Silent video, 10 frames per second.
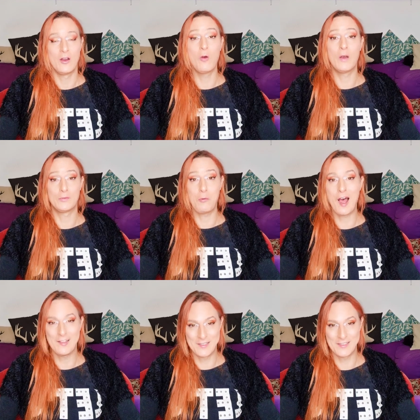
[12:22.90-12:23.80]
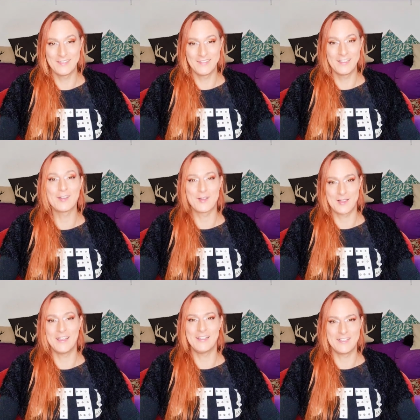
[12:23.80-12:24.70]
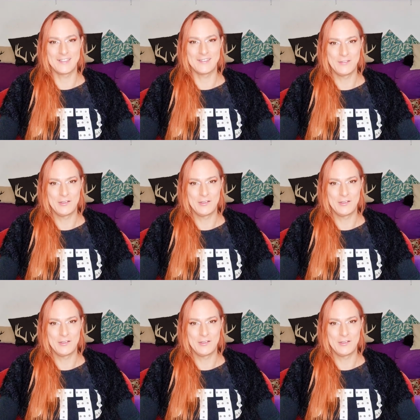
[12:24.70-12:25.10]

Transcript: or what was in this case.